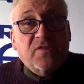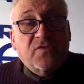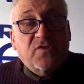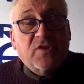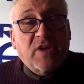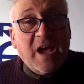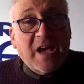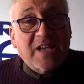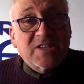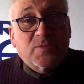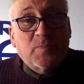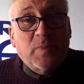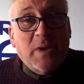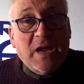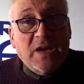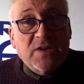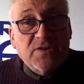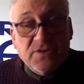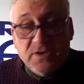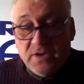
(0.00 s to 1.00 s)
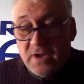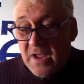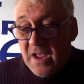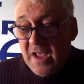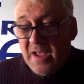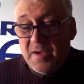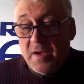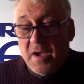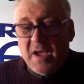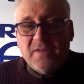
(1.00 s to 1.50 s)
gas plant
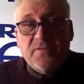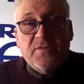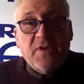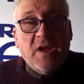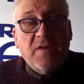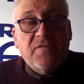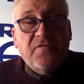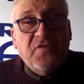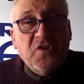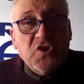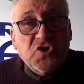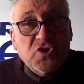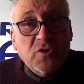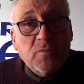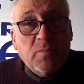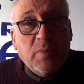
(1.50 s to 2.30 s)
and efficient